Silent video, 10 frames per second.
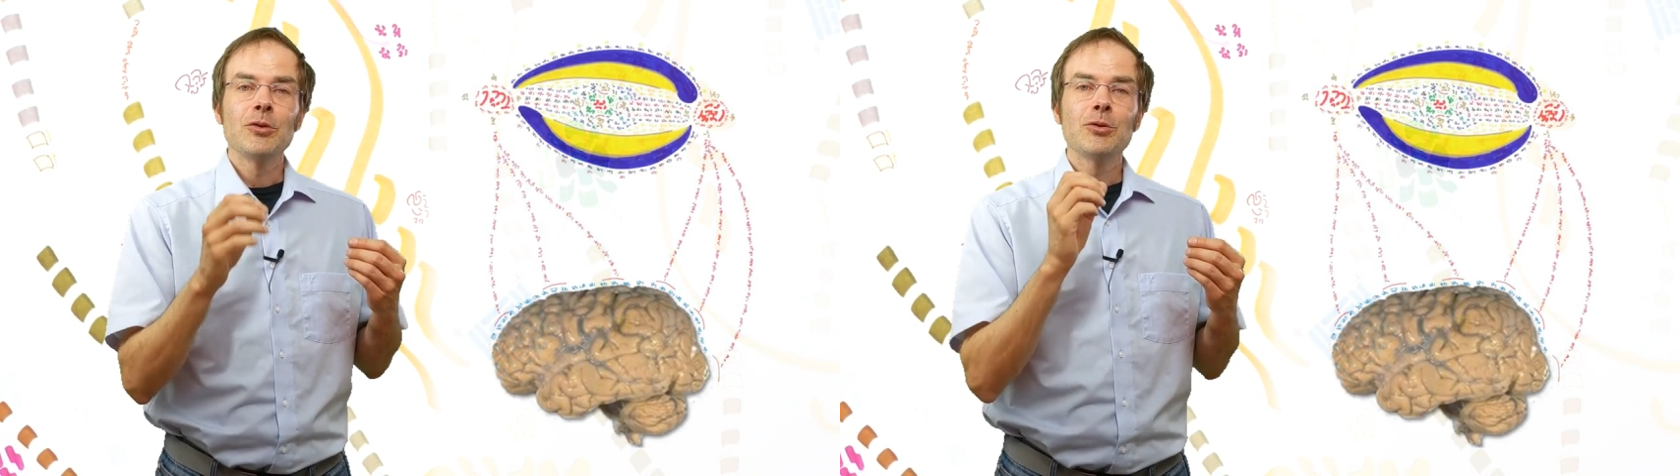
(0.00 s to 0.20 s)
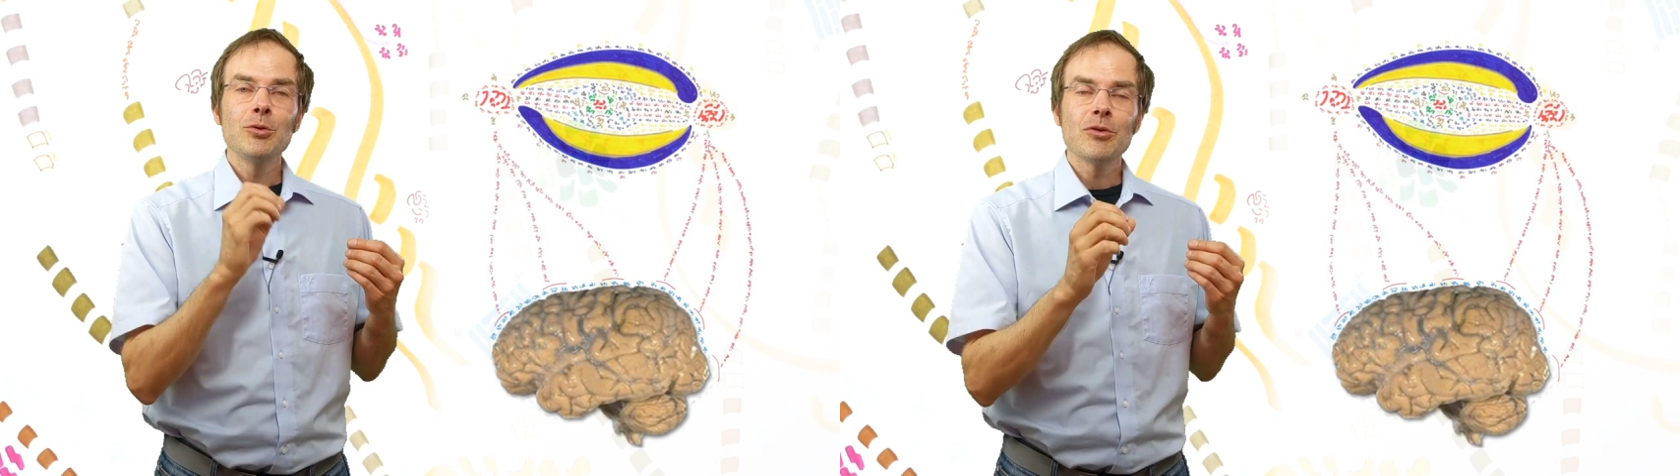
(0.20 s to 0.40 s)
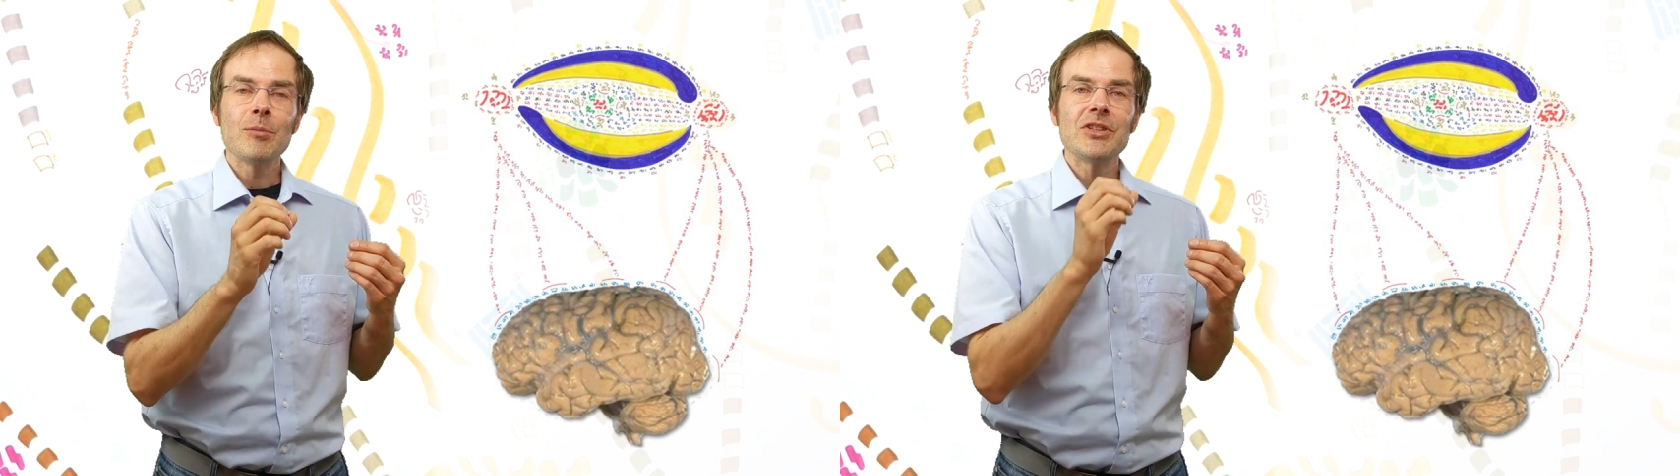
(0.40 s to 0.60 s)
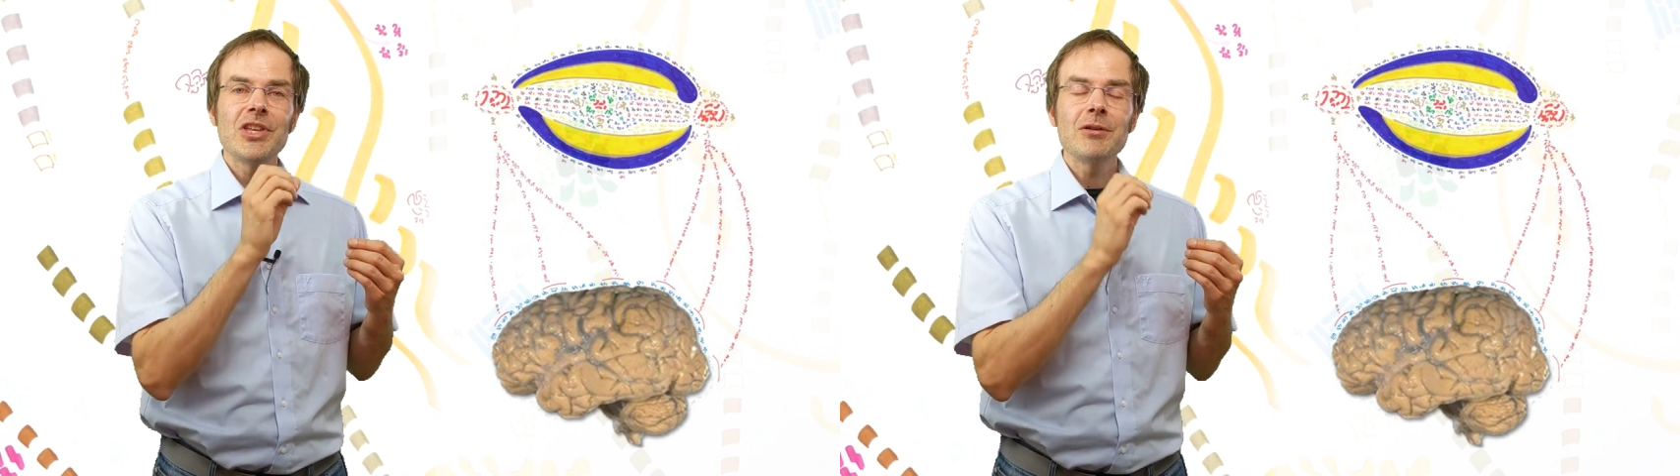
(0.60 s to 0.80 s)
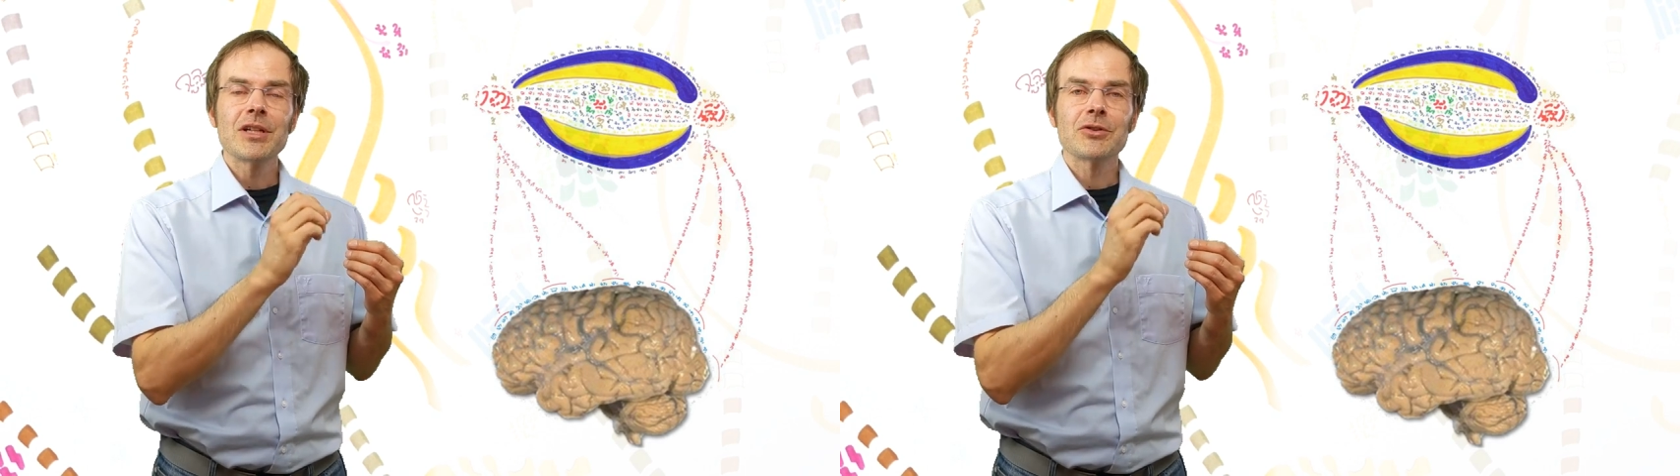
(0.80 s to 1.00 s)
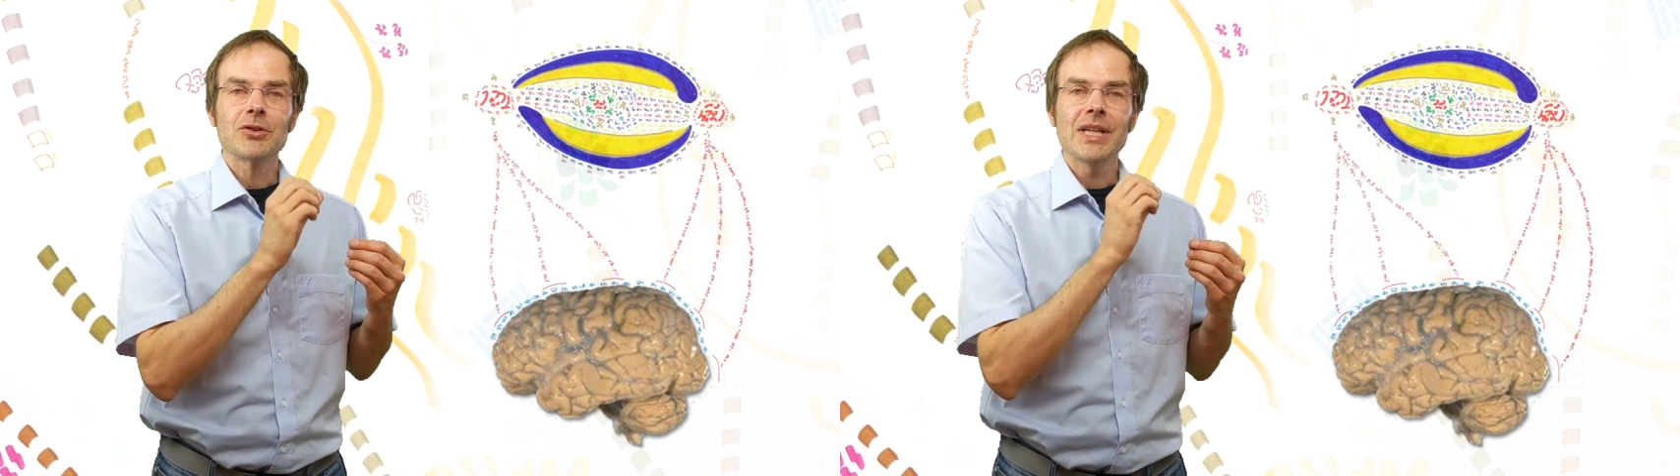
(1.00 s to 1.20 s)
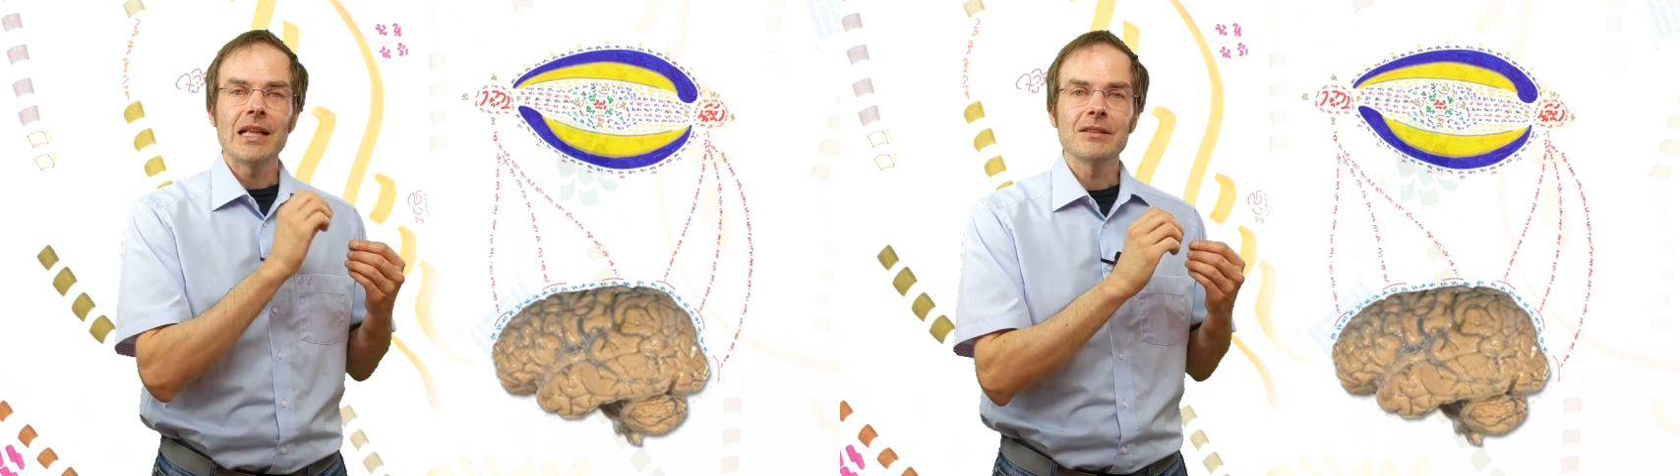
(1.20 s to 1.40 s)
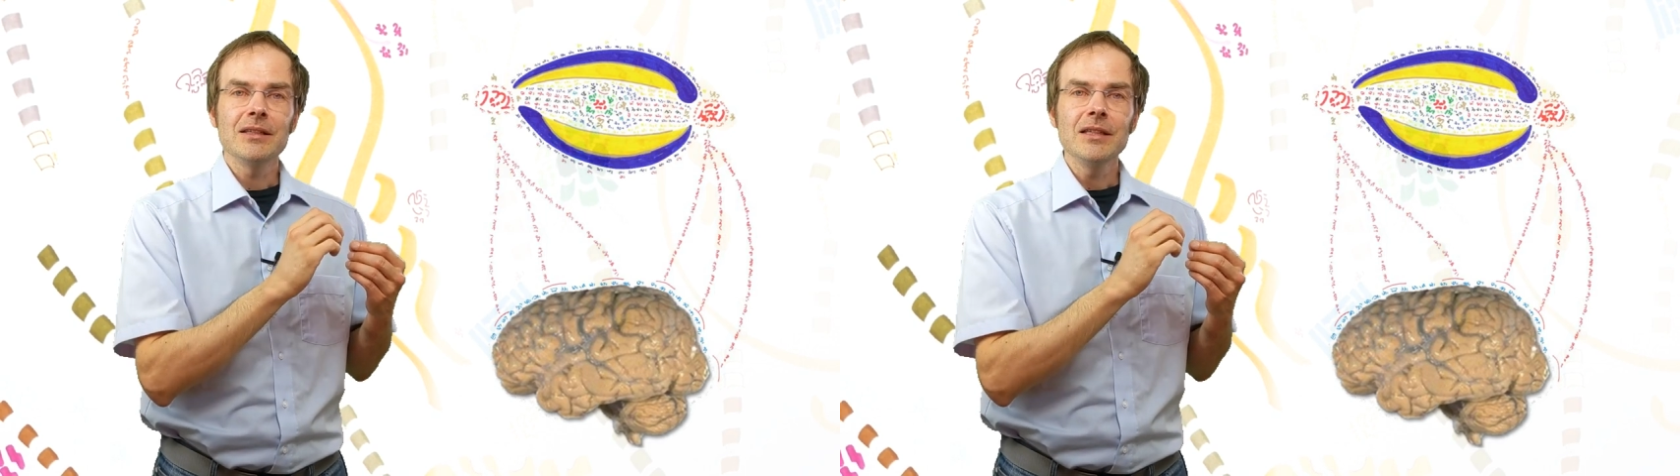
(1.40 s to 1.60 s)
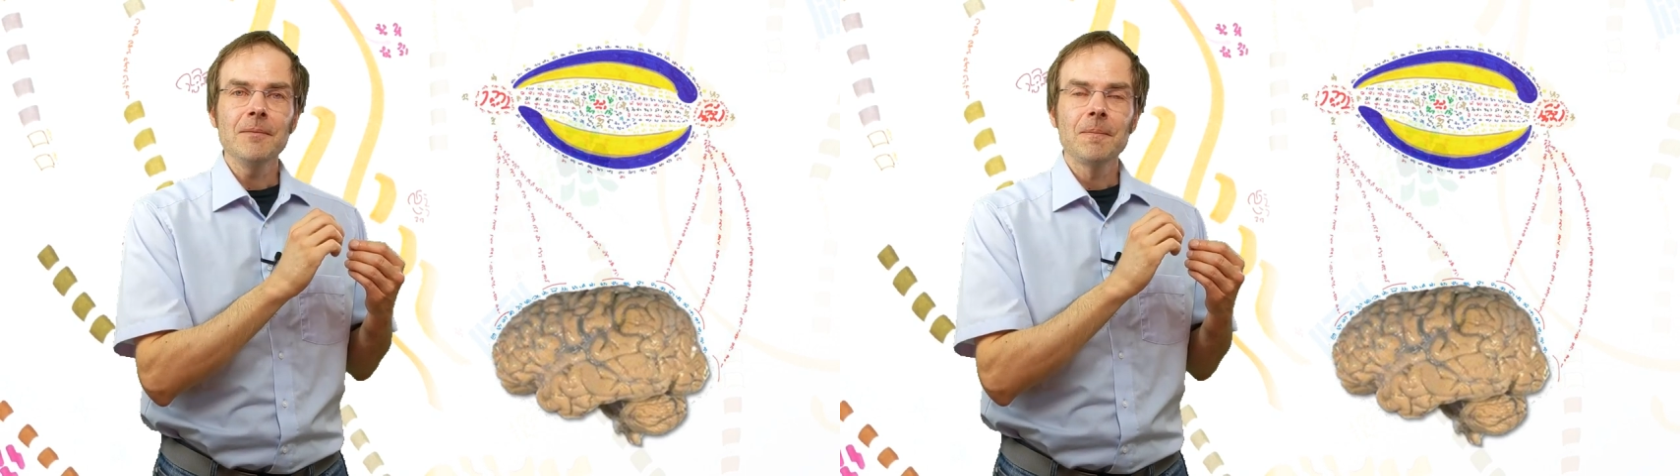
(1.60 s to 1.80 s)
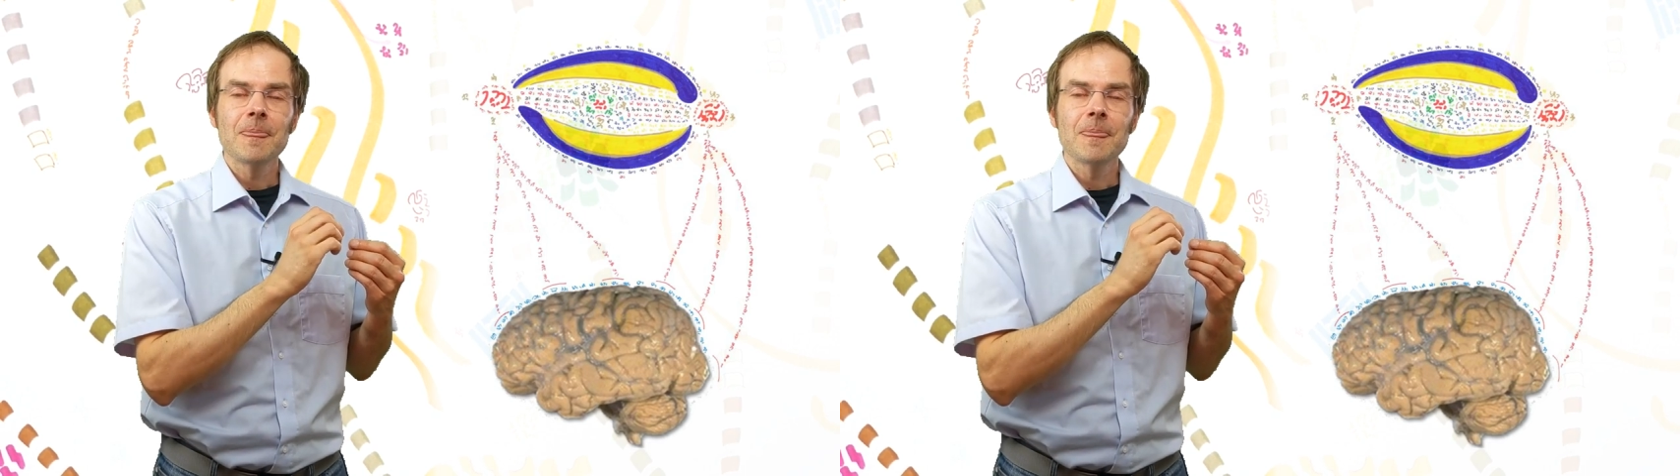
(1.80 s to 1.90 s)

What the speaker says: to the material totality